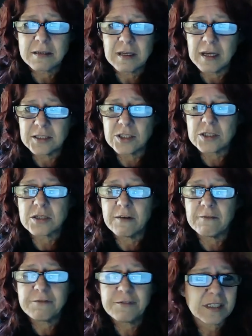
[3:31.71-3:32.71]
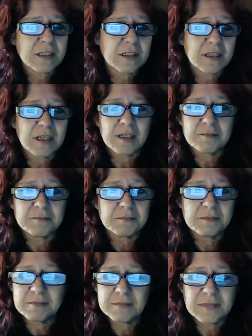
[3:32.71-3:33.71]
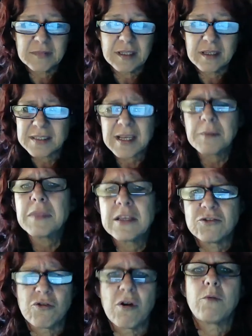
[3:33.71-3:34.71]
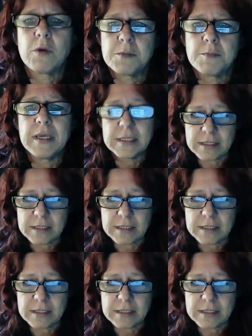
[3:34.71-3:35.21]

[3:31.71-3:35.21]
I just don't fit. Something's wrong with me.